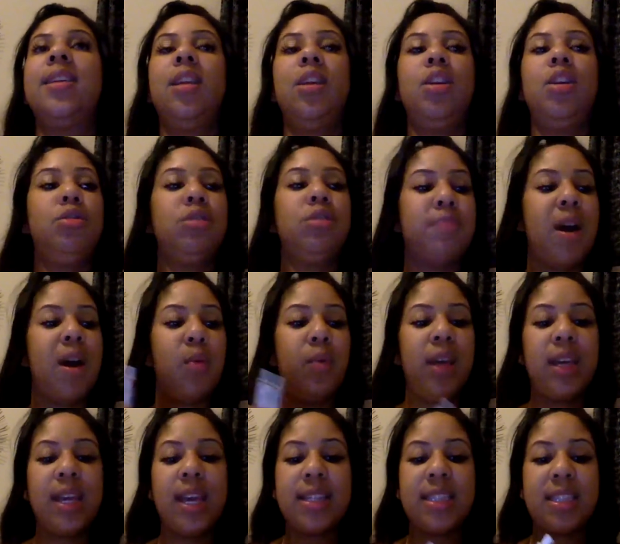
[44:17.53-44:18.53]
use my
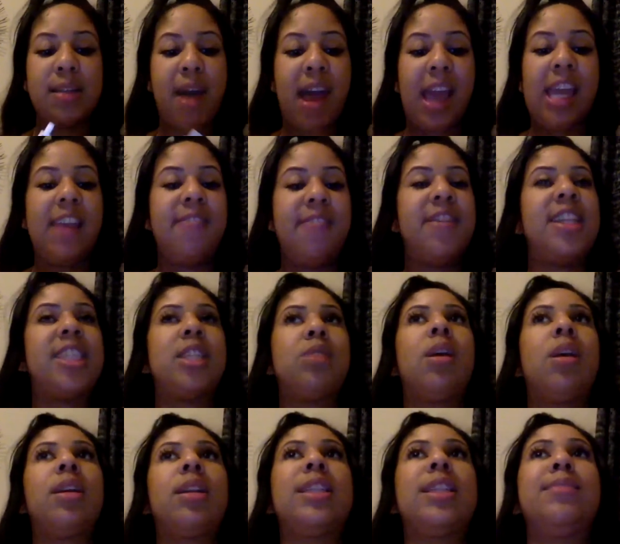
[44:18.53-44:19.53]
weekends and my evenings to
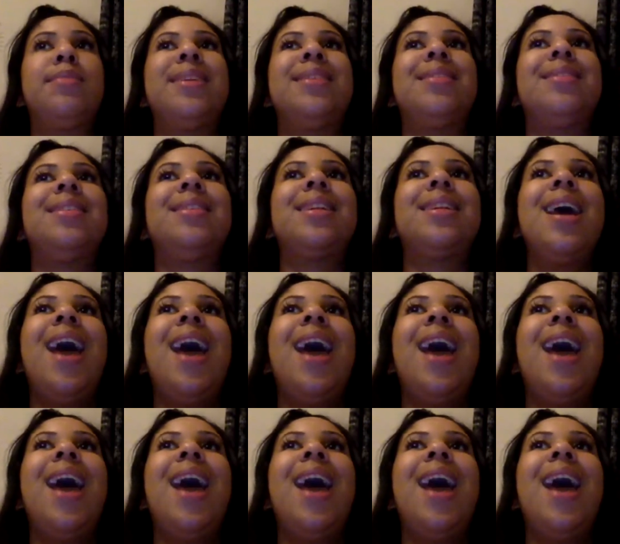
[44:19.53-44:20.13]
work this business